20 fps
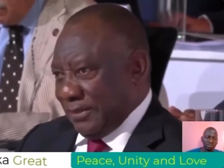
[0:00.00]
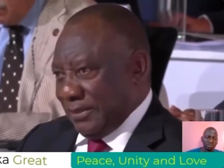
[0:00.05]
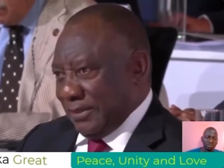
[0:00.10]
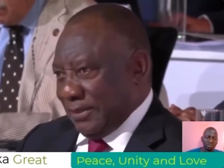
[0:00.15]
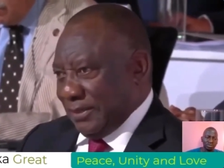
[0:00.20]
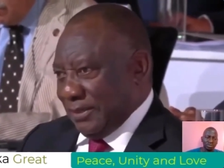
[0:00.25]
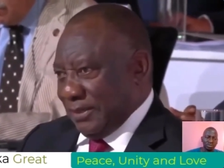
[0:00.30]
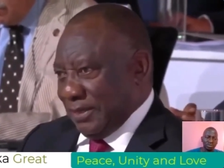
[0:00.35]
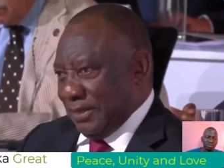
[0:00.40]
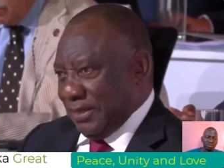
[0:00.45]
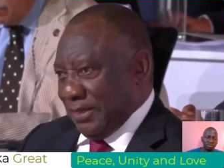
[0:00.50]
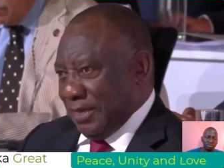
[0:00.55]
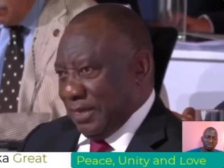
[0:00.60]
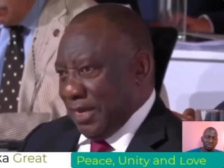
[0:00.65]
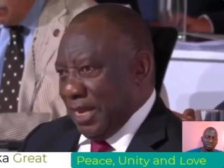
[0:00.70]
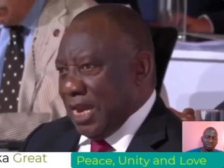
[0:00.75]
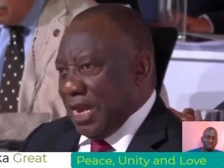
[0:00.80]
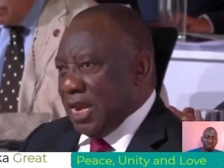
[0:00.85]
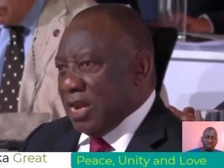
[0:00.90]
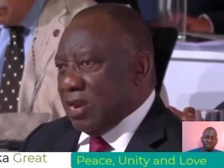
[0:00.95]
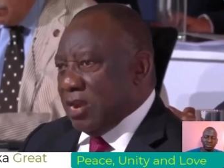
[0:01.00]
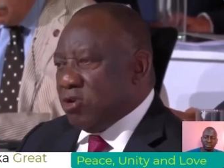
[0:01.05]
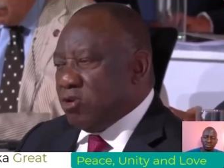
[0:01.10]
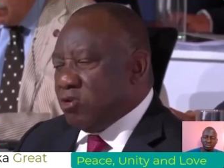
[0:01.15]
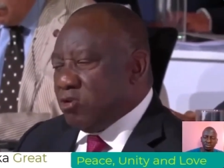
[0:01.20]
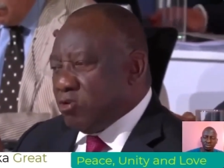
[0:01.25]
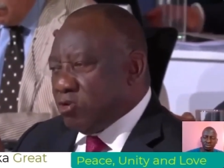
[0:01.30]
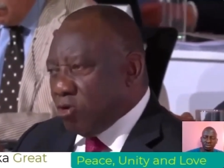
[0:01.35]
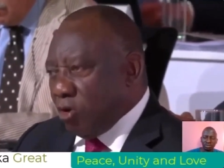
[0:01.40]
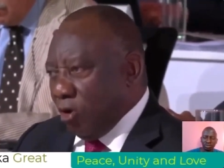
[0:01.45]
enormous
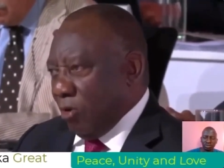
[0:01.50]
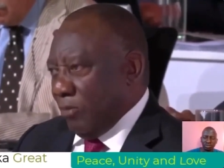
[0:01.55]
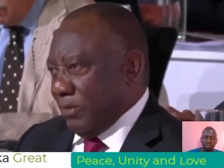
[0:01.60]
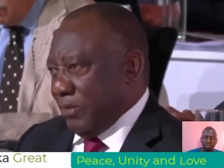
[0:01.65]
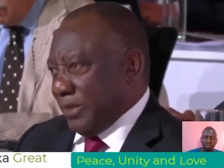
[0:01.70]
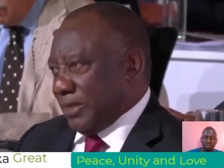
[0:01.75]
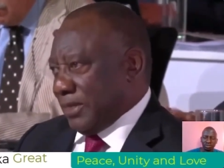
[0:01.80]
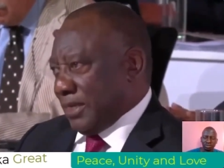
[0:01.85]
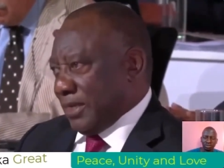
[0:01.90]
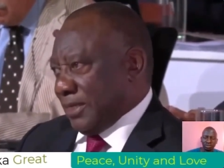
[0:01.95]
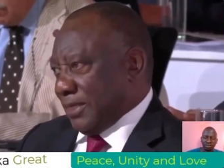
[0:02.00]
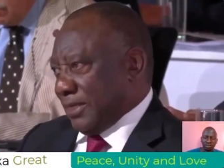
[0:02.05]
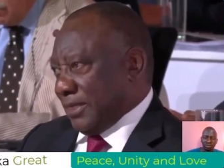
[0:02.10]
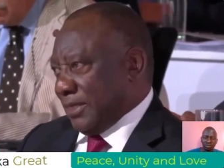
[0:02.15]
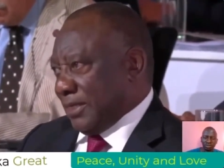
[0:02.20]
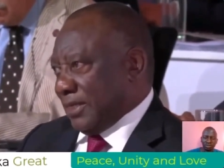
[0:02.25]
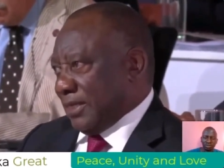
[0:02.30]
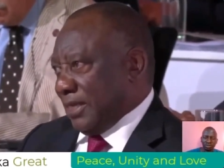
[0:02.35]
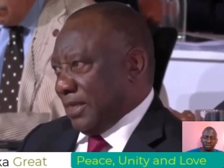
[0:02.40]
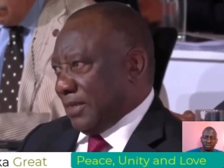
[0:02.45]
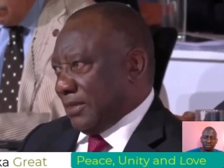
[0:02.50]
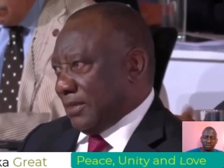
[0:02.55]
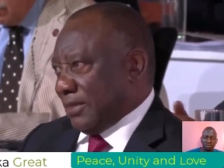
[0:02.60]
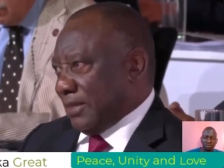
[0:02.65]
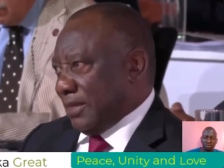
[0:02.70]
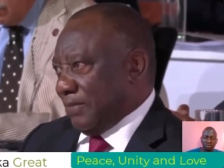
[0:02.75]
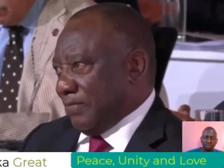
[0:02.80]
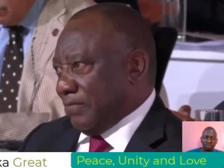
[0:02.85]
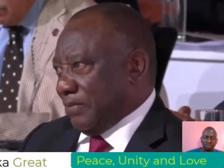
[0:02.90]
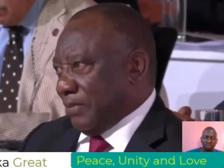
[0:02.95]
resistance.
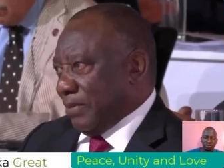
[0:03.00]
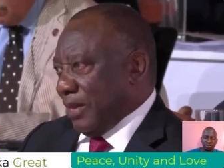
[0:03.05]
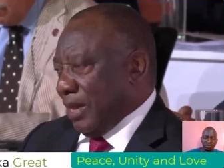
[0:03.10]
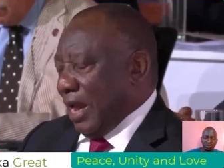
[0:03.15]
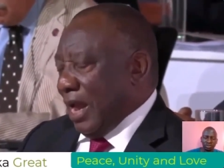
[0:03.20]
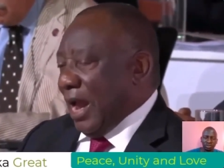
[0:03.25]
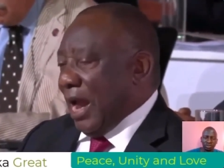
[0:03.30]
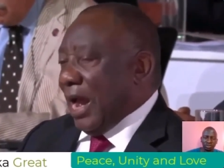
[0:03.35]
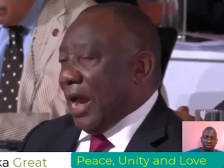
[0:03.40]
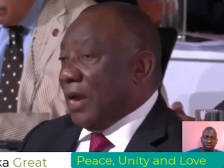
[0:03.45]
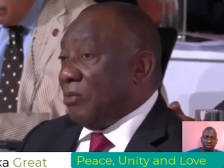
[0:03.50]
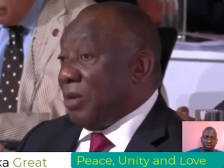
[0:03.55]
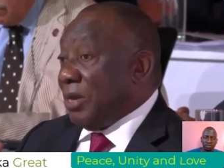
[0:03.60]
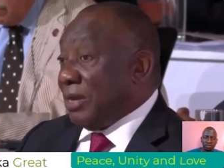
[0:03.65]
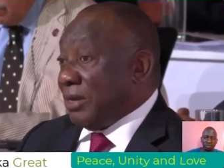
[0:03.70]
And we kept